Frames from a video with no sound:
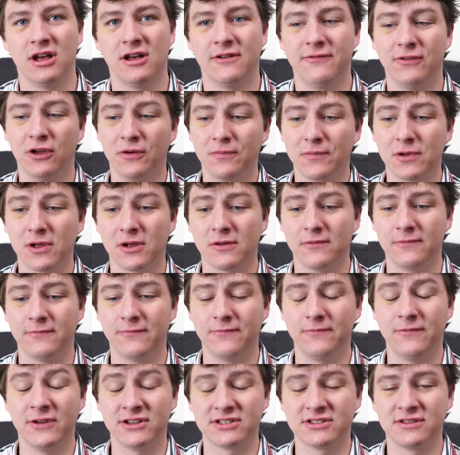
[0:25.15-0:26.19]
film
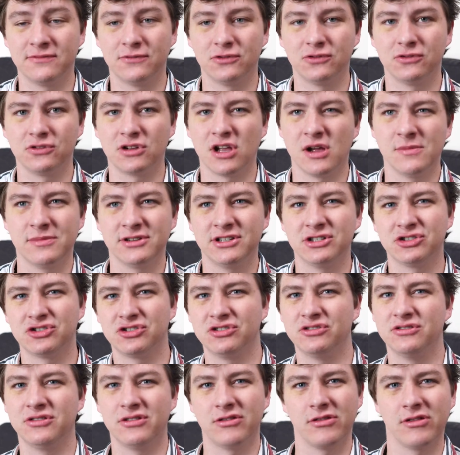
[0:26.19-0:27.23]
festival
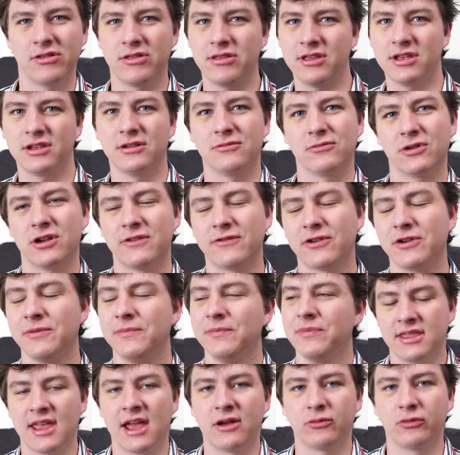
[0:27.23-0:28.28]
competition thing, whatever.
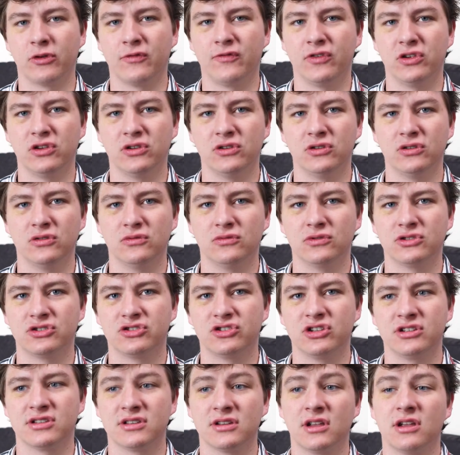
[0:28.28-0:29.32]
That review was
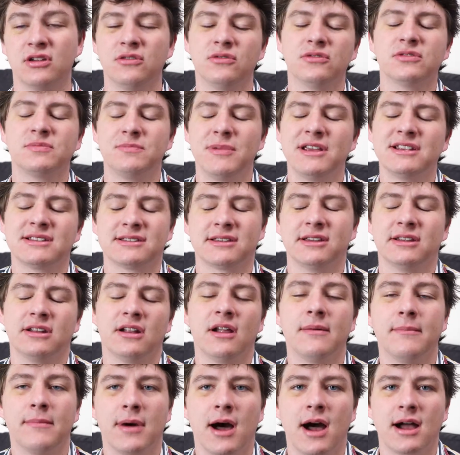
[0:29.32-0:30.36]
just, it was basically an
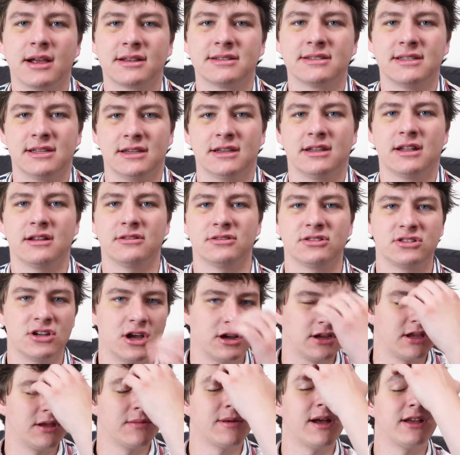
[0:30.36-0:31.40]
unboxing, and I was
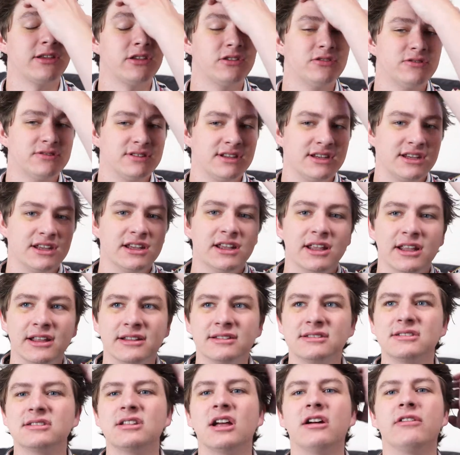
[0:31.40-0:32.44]
talking about using it
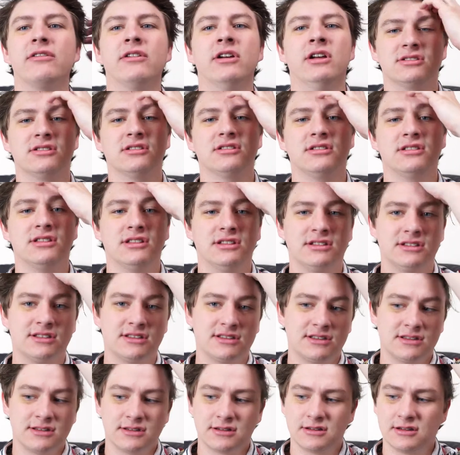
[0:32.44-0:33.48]
and stuff. So
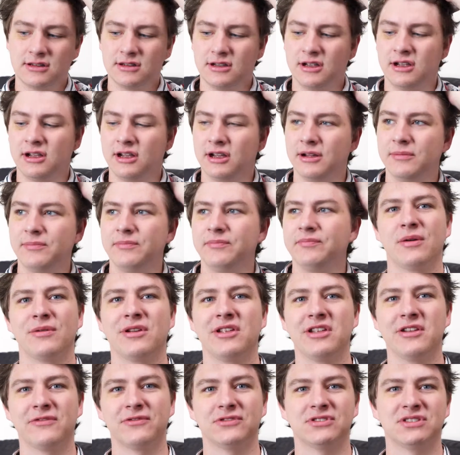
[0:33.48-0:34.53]
this, I'm in
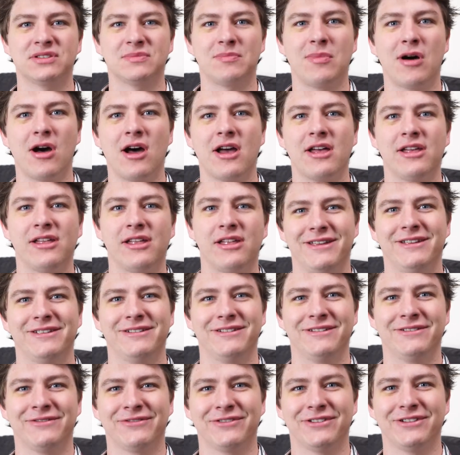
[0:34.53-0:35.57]
a different spot, a
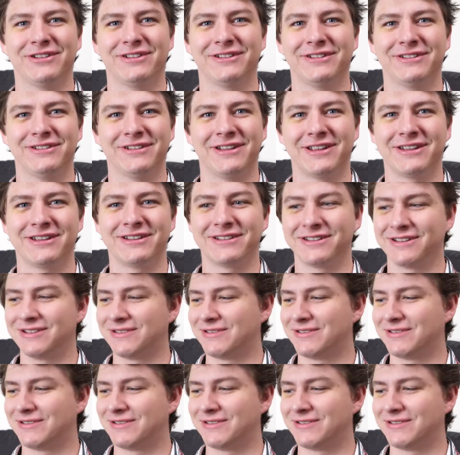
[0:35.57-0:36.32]
different, like,